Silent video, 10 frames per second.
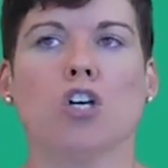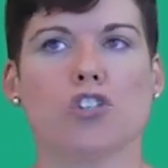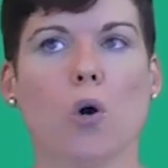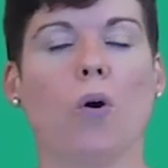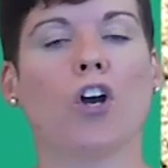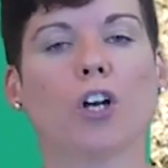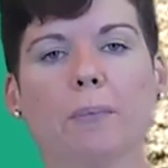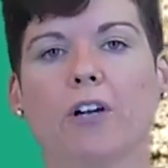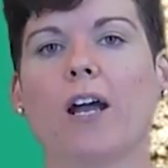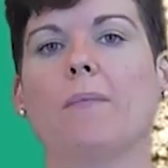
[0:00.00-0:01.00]
So a
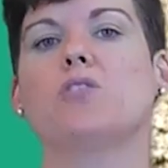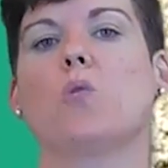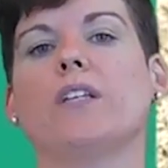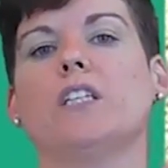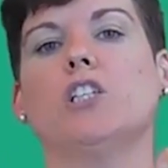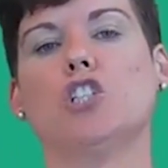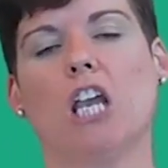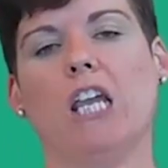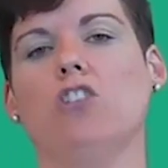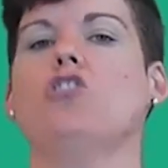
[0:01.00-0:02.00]
hermit crab is going to
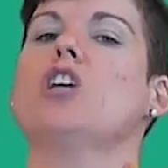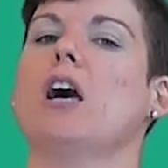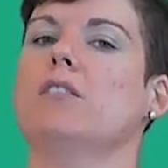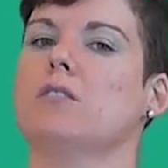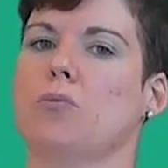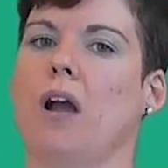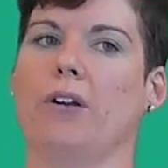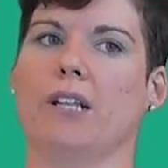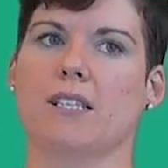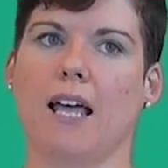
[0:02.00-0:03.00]
change shells
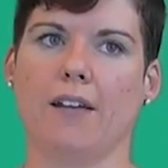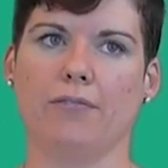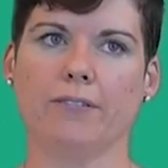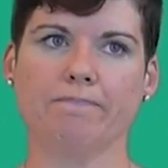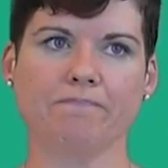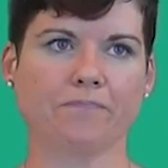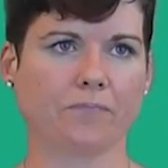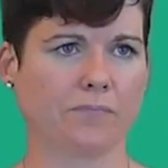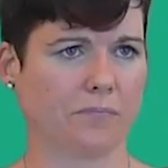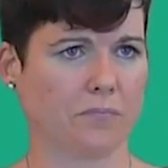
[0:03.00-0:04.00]
throughout its life.
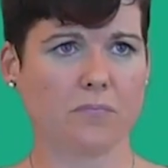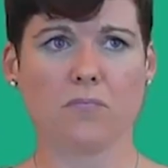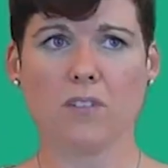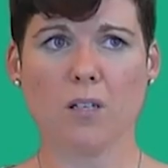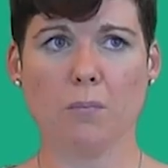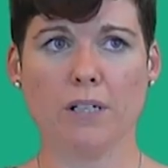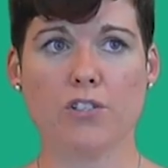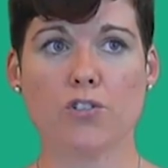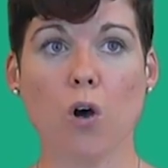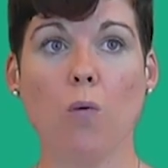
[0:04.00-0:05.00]
But
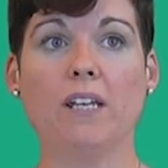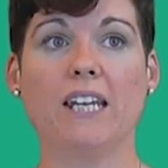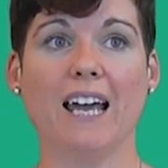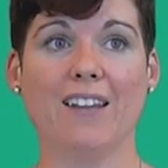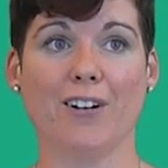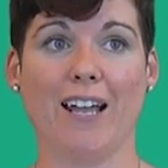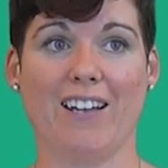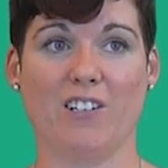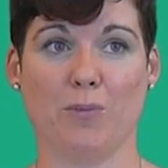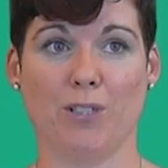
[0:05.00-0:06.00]
so many other
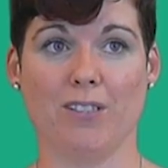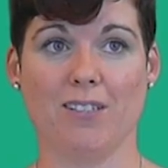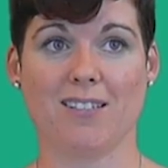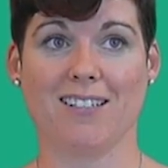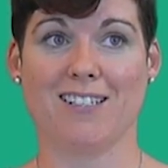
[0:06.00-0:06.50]
animals,